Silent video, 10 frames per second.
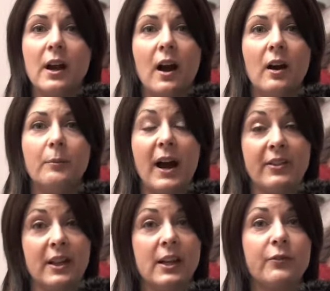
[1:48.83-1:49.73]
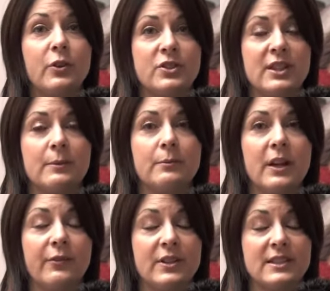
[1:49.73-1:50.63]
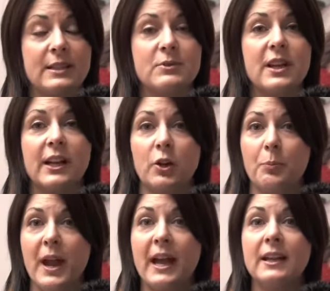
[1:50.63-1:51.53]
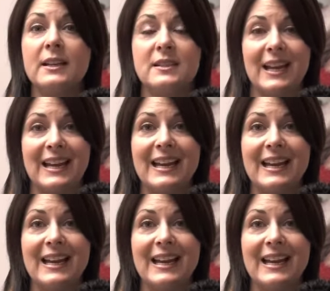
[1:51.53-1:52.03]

Um, I think if you seem, if it seems like your pet is